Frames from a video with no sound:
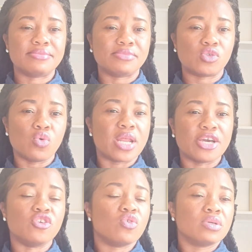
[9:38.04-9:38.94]
so
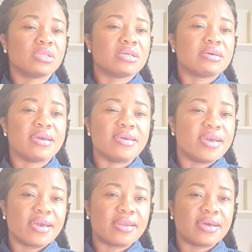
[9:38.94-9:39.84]
that you don't get
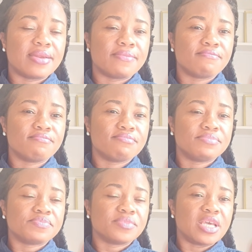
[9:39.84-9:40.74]
here and then
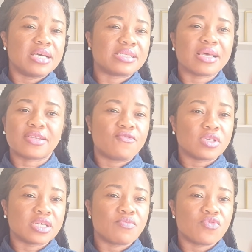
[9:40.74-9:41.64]
get stuck for
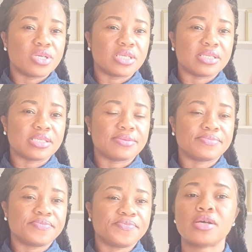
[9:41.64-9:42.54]
some reasons.
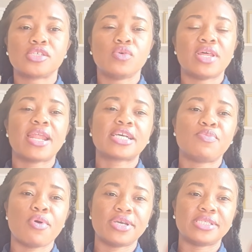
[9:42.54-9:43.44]
So the
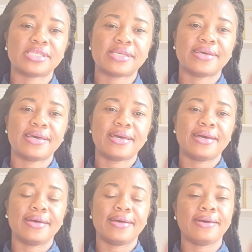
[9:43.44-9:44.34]
next point
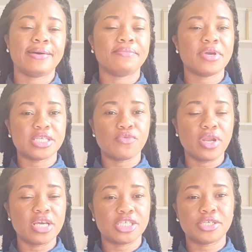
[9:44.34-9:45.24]
is in
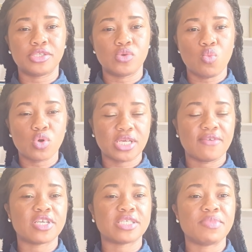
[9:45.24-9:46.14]
relation to what
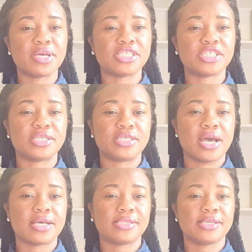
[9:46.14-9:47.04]
I've just mentioned,
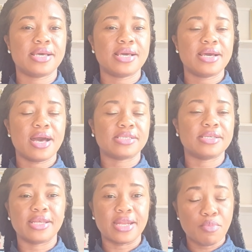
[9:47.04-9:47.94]
as
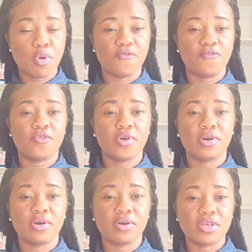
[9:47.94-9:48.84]
in the number
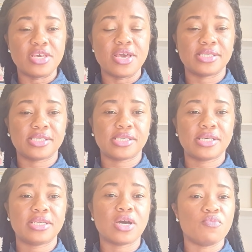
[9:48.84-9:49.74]
of years
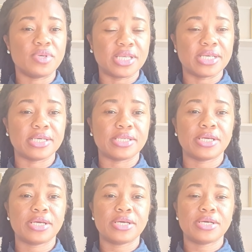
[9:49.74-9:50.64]
that will be stated.
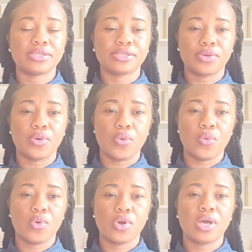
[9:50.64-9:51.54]

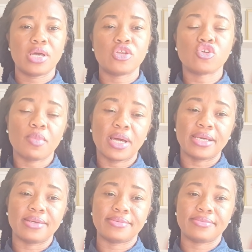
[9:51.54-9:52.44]
So normally,